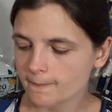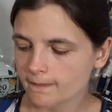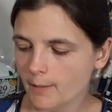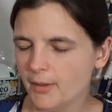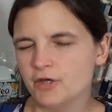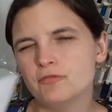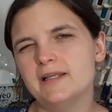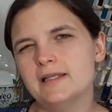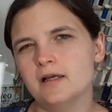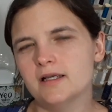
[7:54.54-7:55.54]
But I'd really
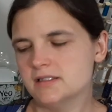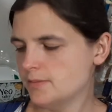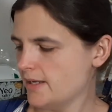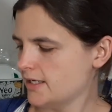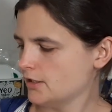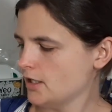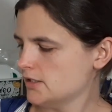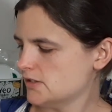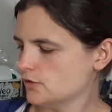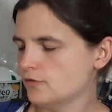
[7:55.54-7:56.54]
like to make a
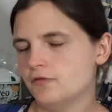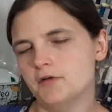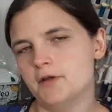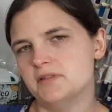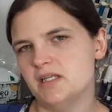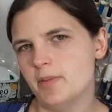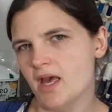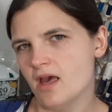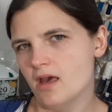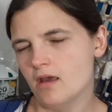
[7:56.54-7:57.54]
nice sort of floaty
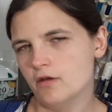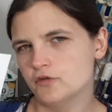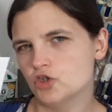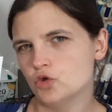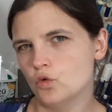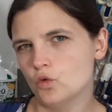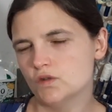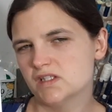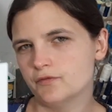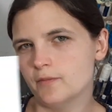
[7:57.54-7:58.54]
pair of
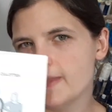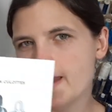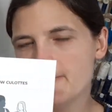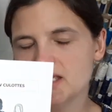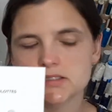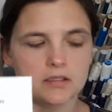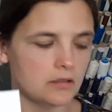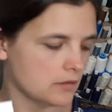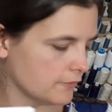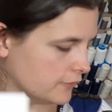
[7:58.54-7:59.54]
shorts from that
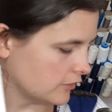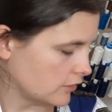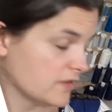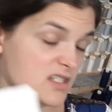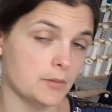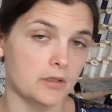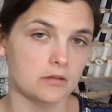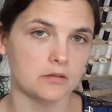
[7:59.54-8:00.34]
pattern for the summer.